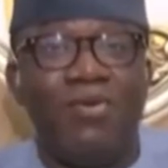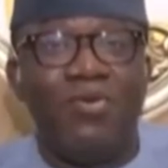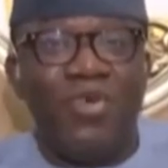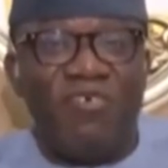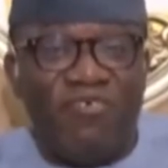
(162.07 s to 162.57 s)

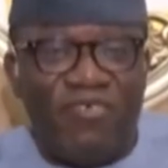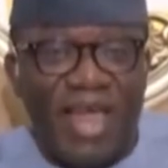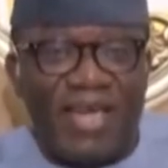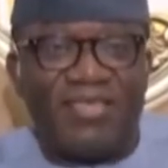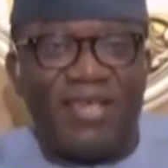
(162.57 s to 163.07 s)

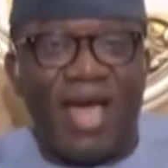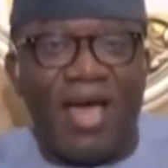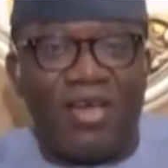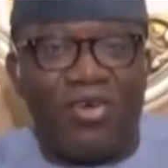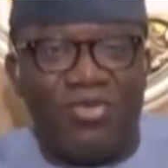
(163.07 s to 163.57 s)
reflect
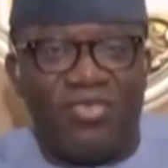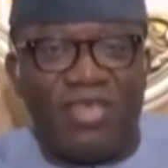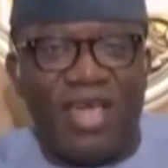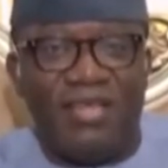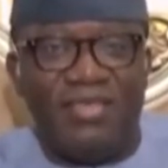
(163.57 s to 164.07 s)
our
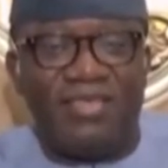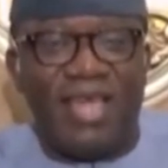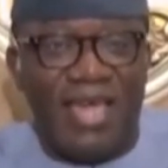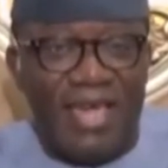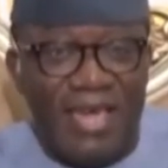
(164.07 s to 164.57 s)

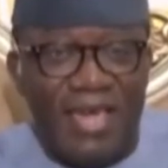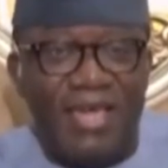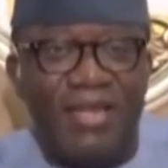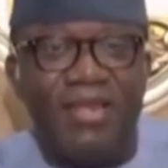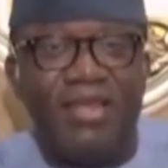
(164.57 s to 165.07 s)
concerns
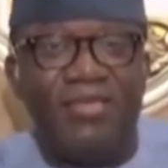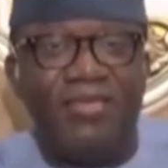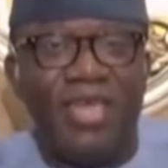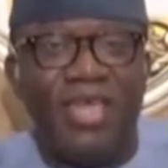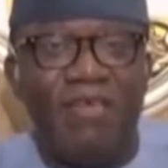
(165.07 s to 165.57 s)
in
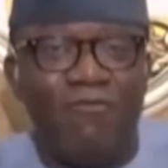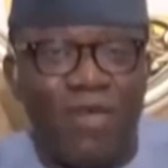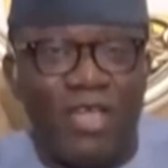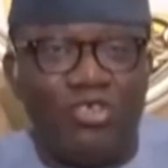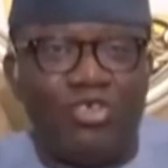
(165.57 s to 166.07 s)
the
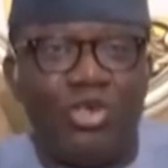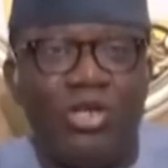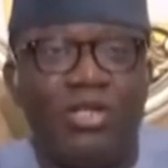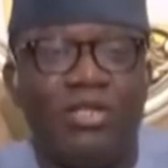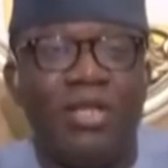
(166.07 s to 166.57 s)

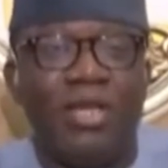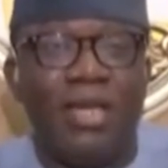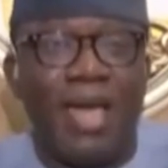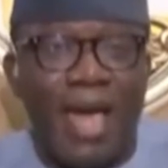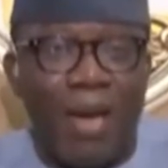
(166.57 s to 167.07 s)
eventual
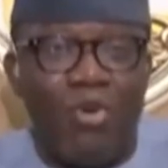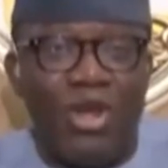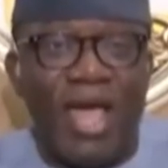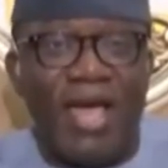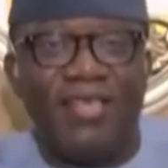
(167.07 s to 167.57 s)

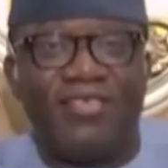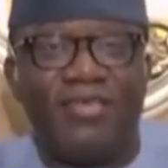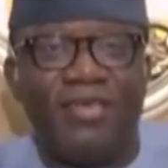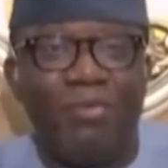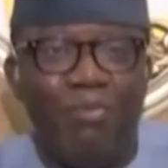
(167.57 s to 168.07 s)

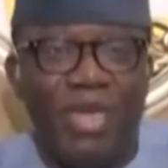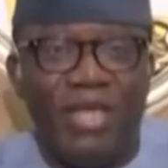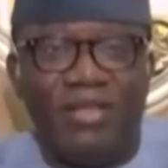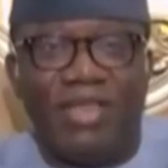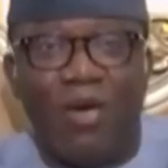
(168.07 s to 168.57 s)
harmonized
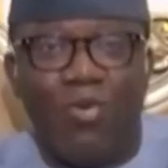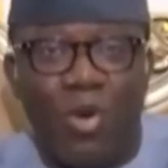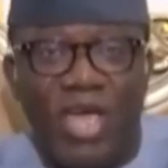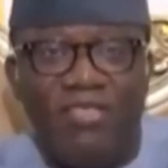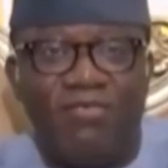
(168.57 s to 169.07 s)
bill that
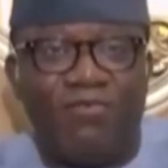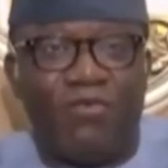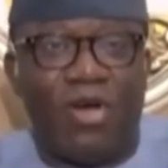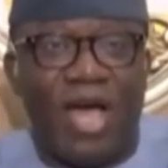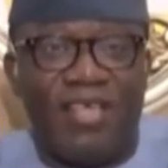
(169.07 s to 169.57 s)
went
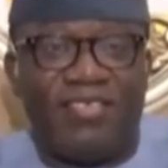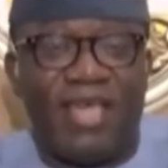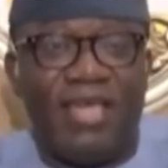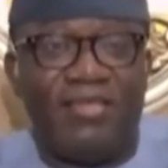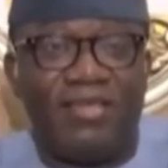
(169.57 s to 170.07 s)
for
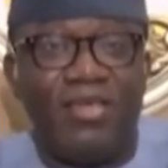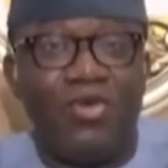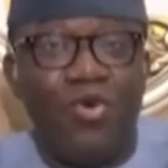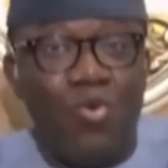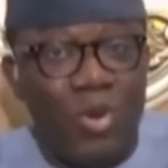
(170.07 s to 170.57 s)
assent,
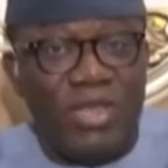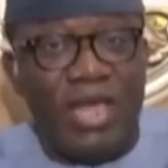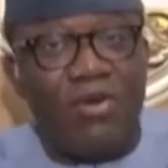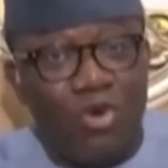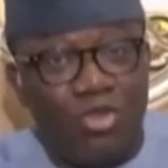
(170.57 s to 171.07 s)
we
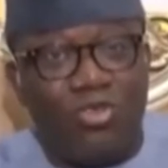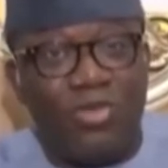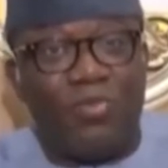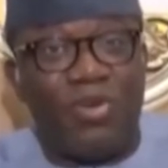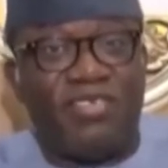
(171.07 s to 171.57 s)
then wrote
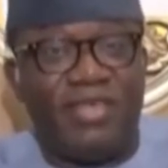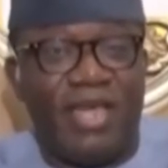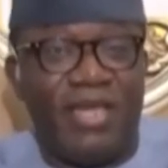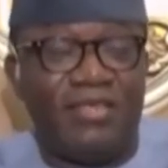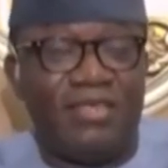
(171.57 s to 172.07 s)
to the
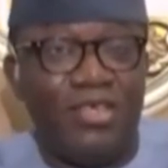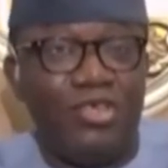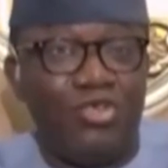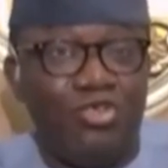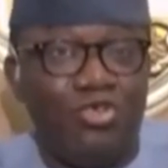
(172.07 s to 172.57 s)
president
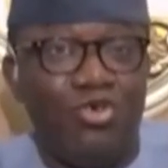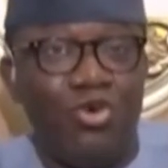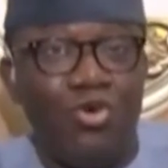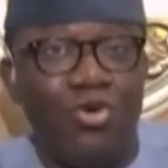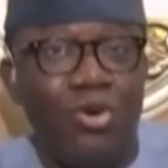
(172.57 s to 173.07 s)

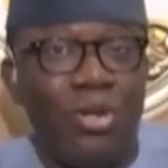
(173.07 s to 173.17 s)
to